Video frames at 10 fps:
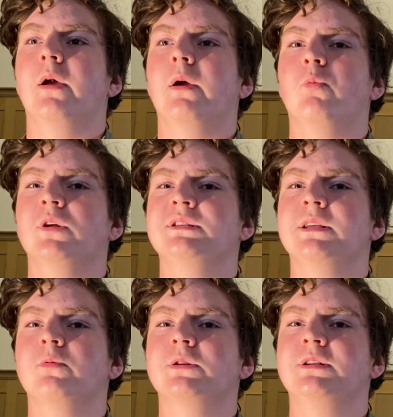And once
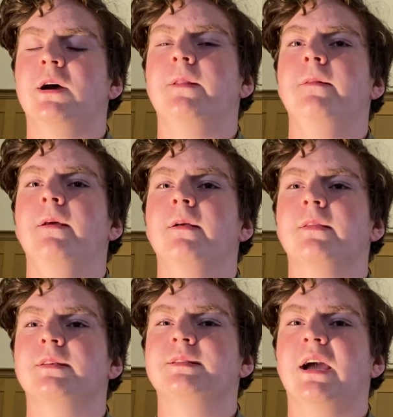they were done,
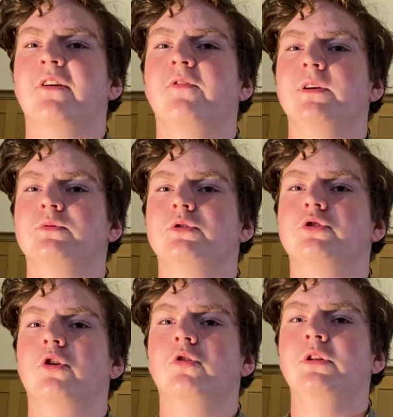the sacrifice was
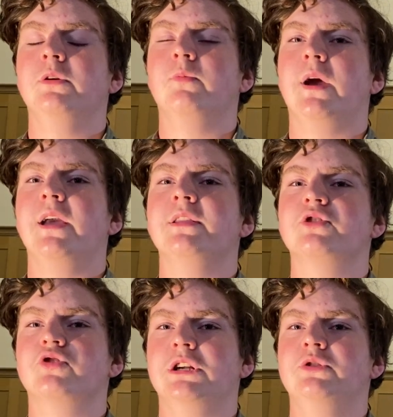totally wet and the
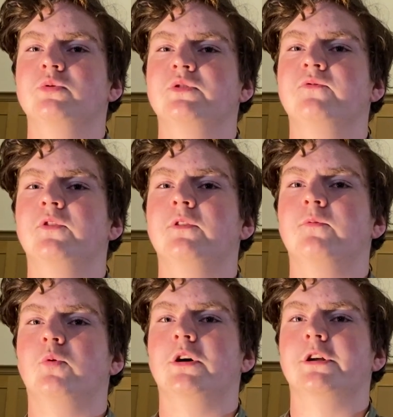trench was full of
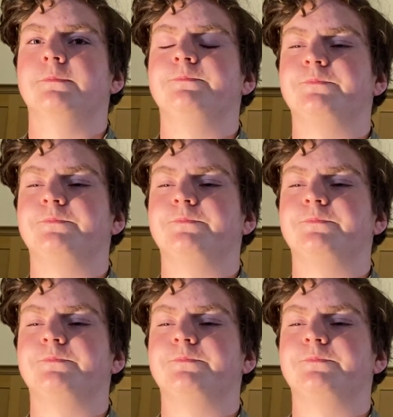water.